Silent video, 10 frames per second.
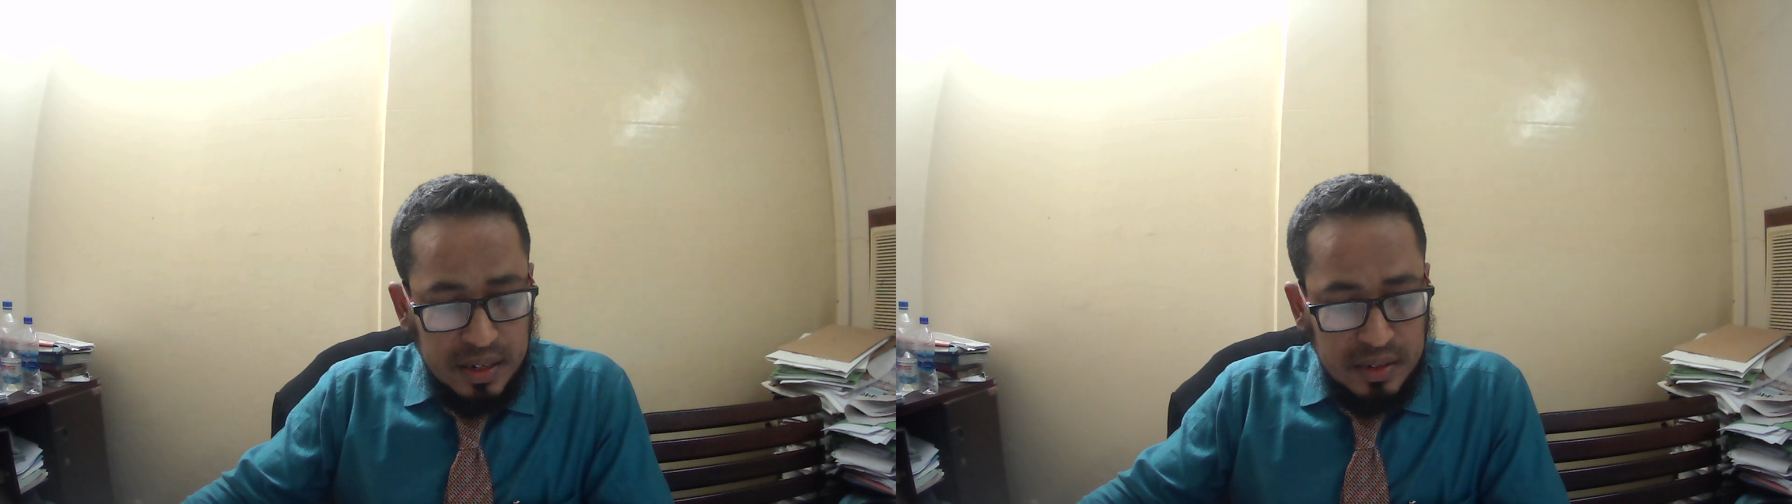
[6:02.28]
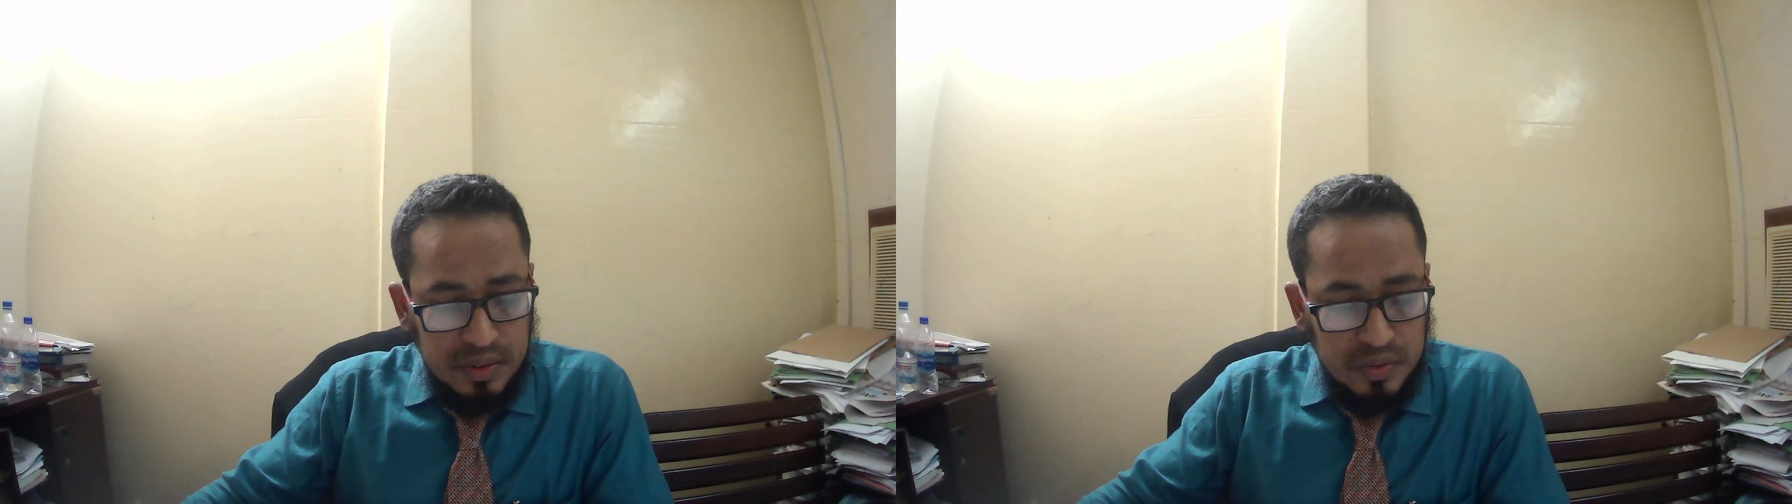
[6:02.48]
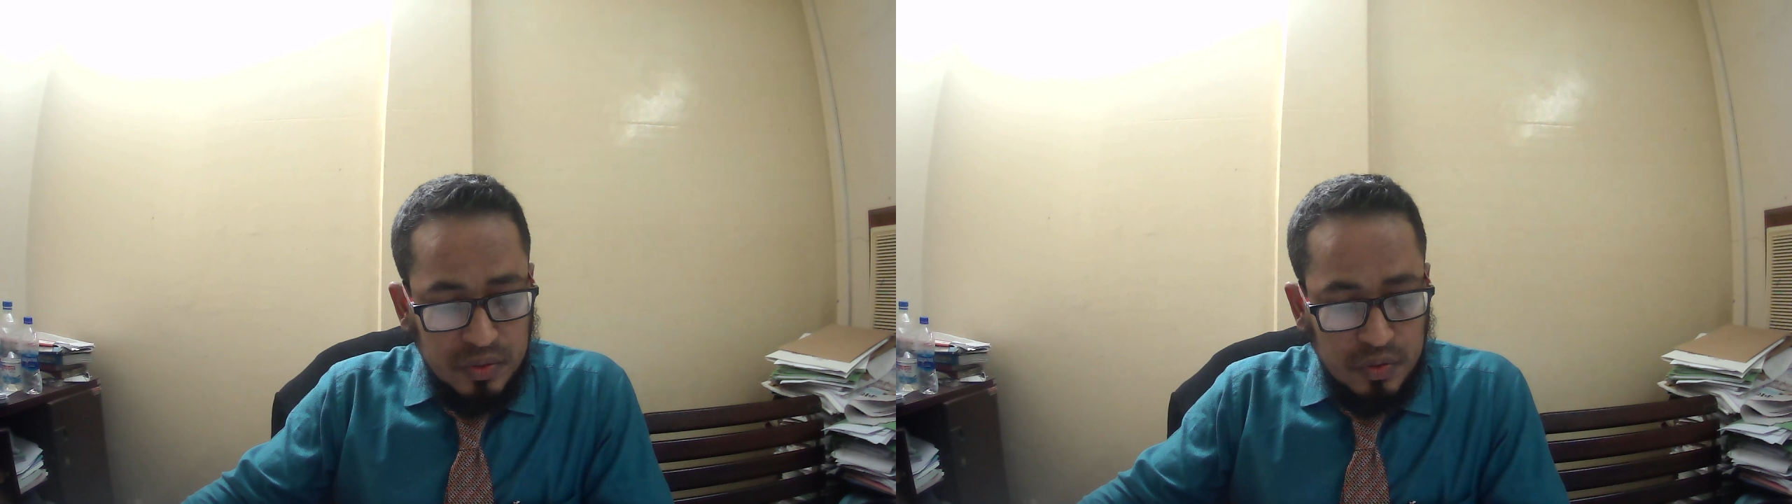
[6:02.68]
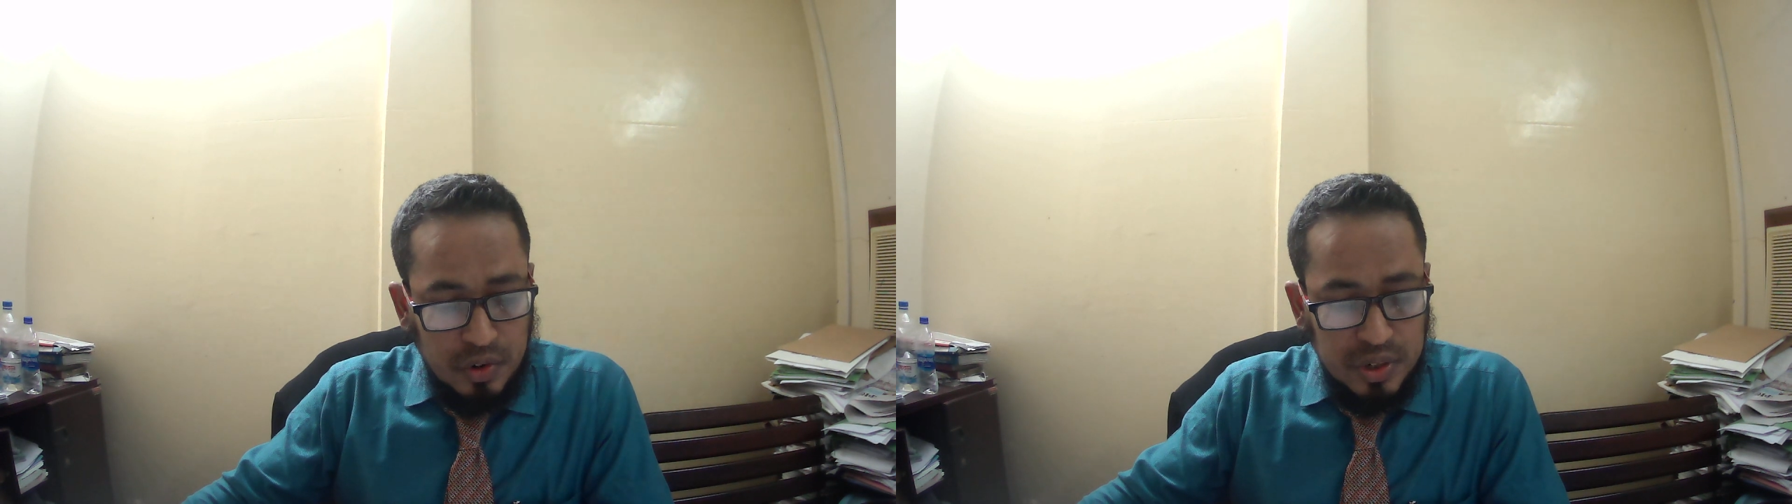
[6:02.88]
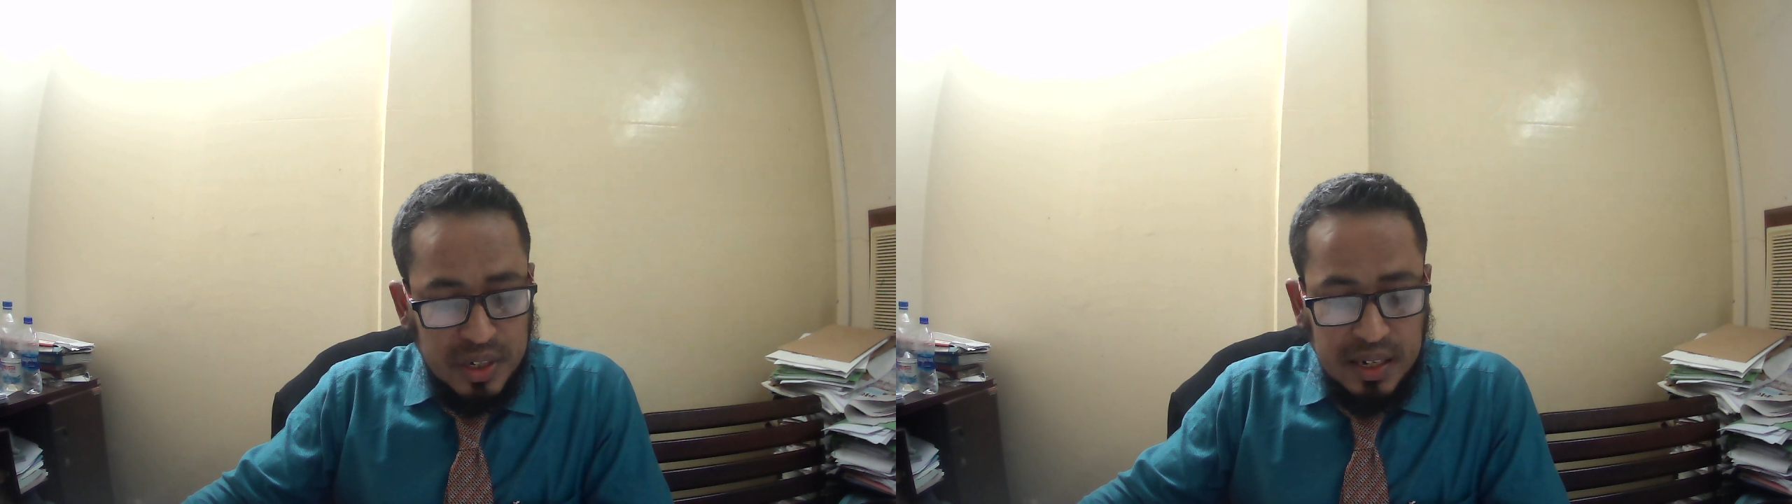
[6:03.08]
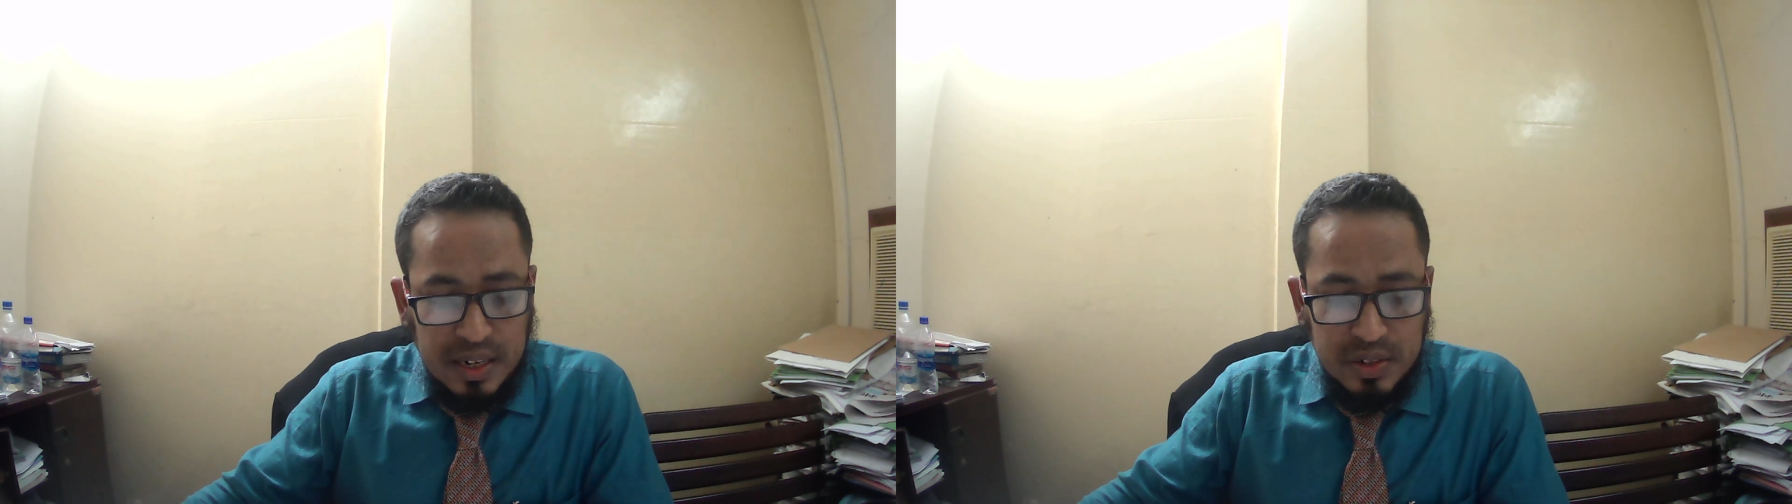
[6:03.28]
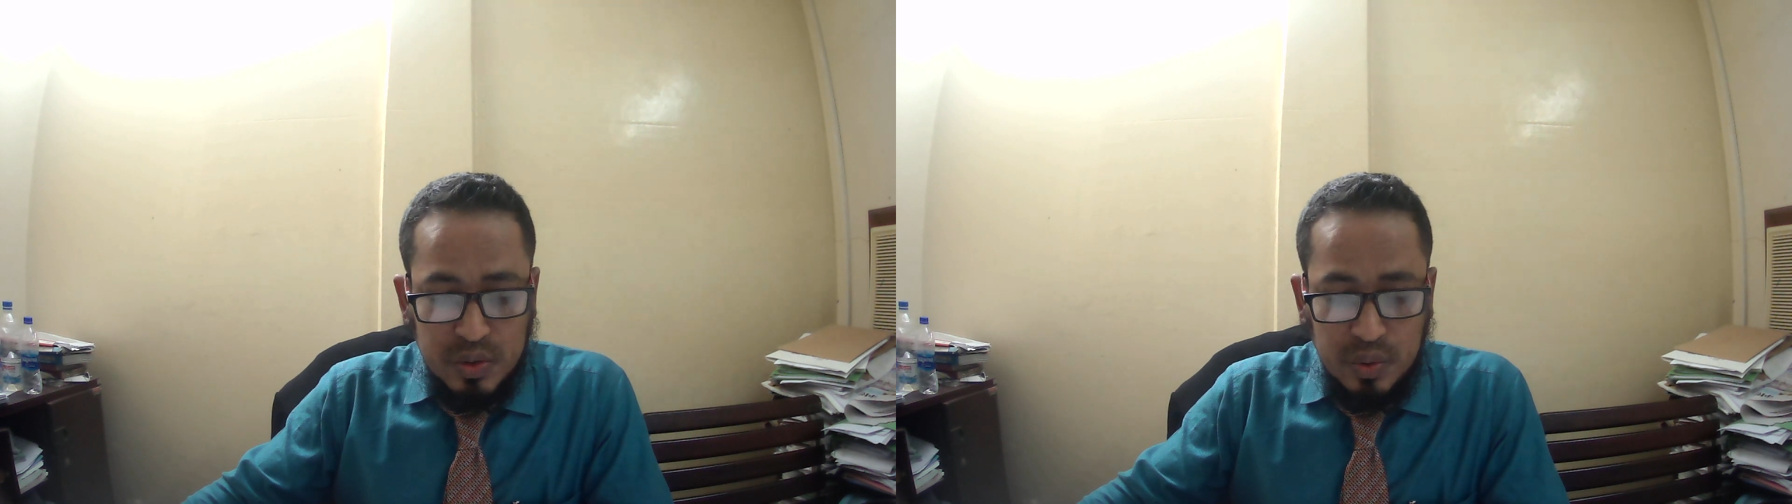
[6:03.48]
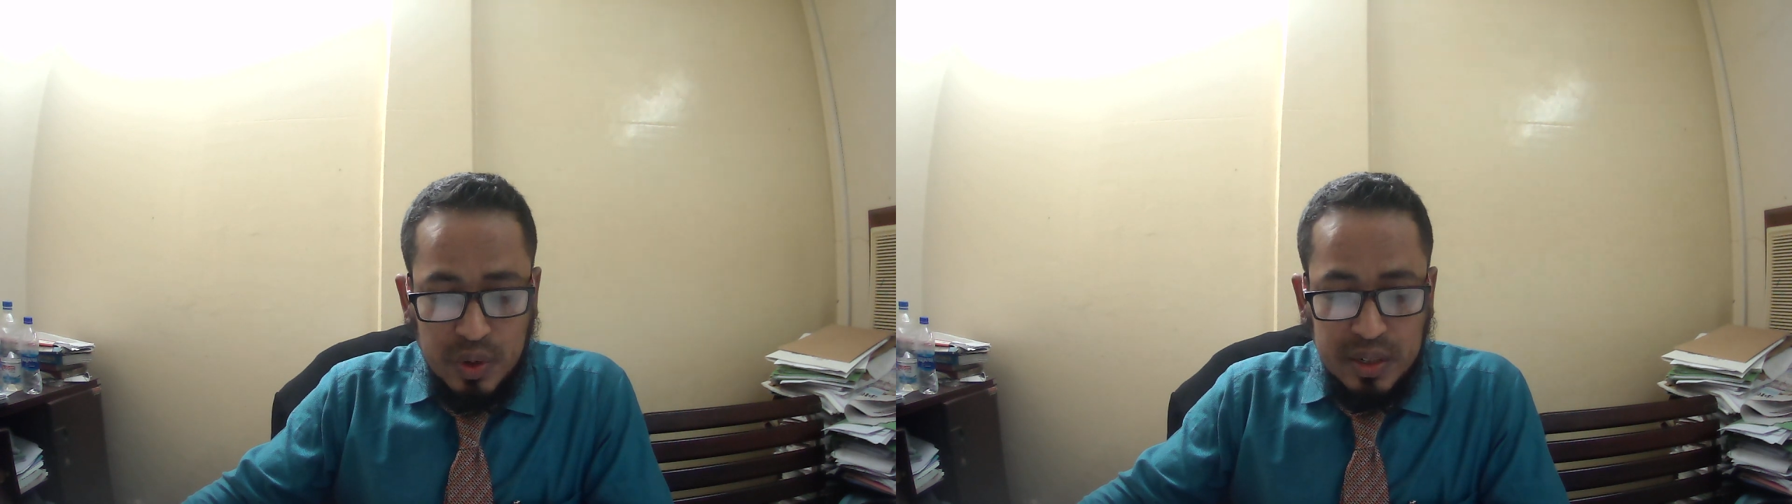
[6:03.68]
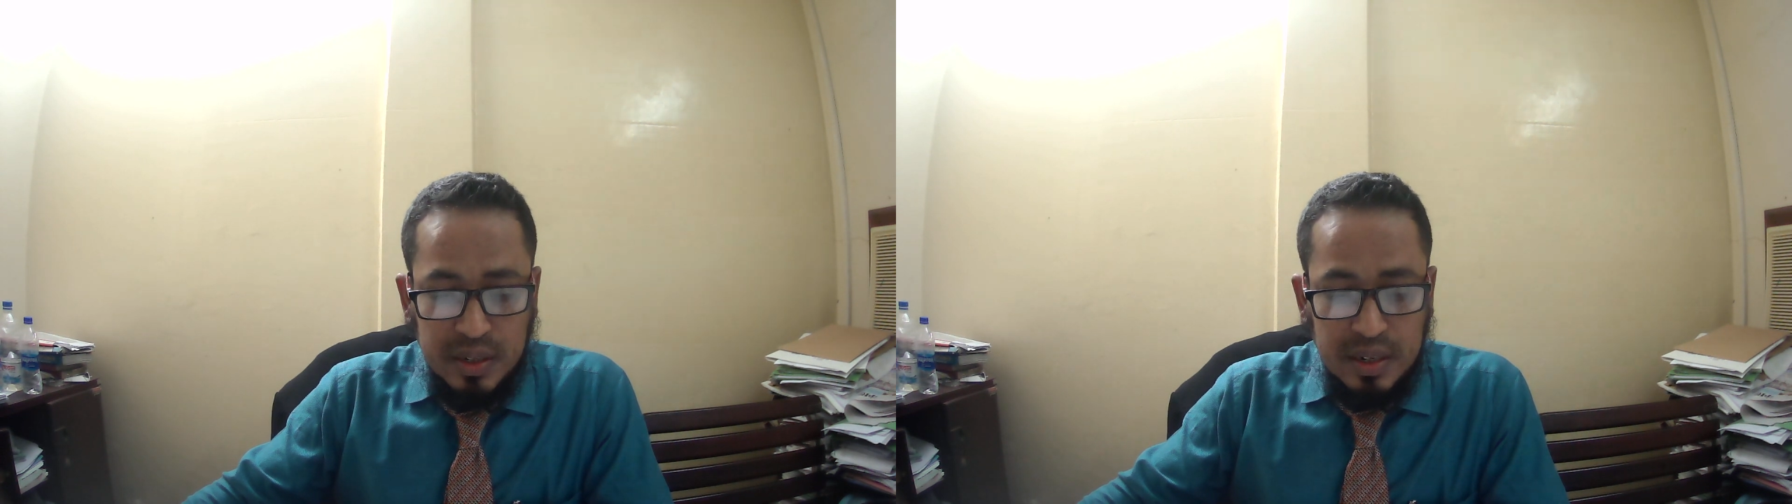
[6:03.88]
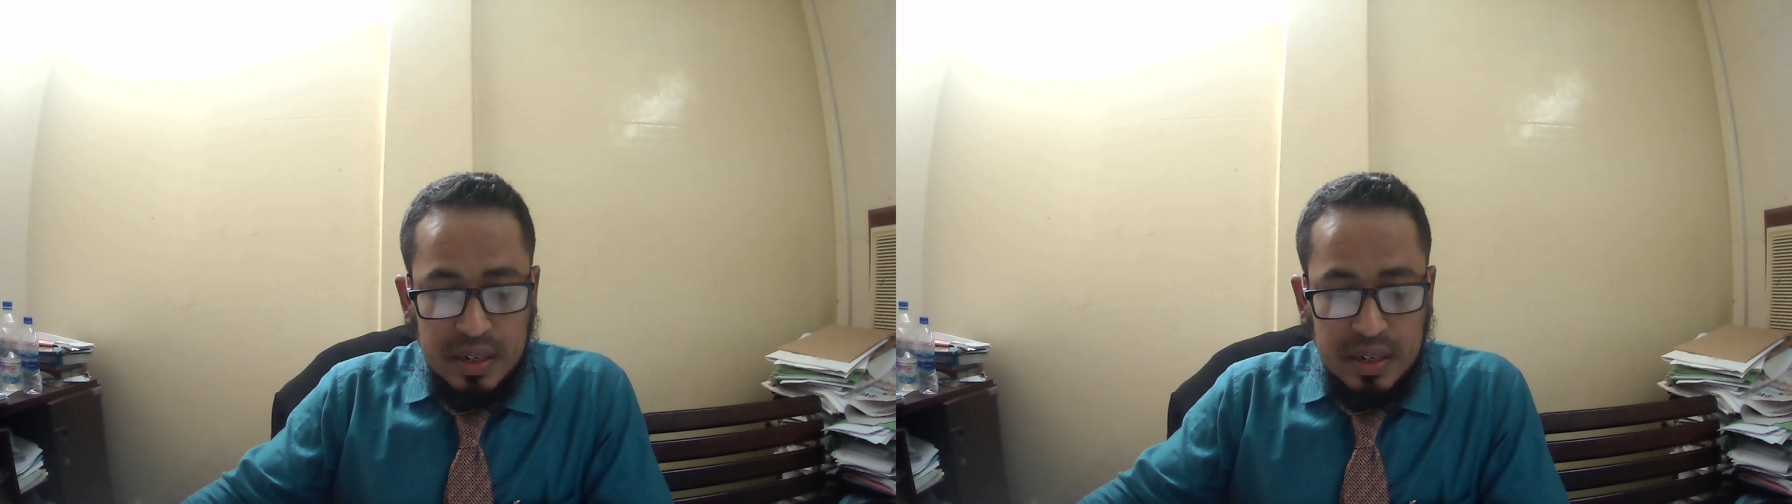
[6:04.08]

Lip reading: year, fourth year, and so on.